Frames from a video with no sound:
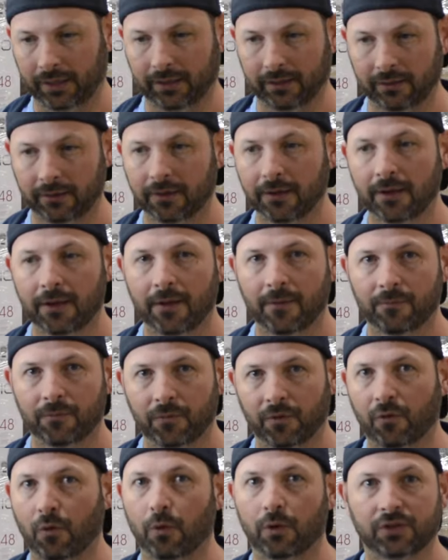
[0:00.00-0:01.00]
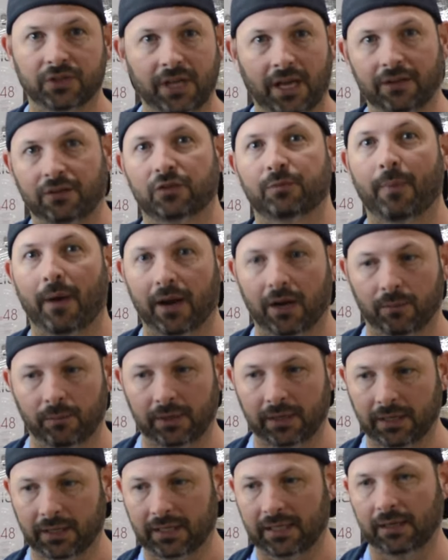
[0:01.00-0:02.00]
And of course that inspired
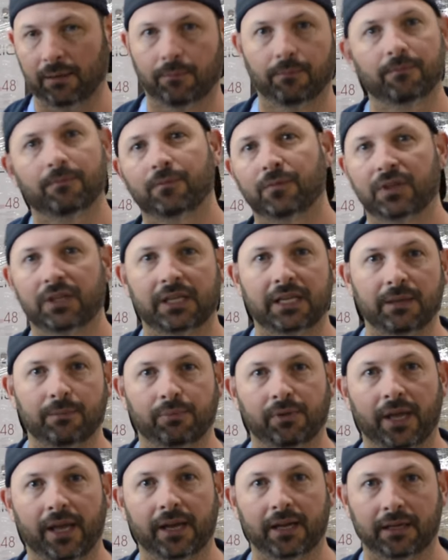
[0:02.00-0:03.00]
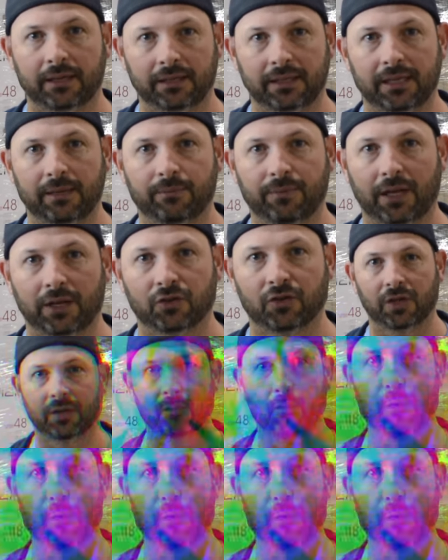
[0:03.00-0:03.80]
me to keep playing and keep that train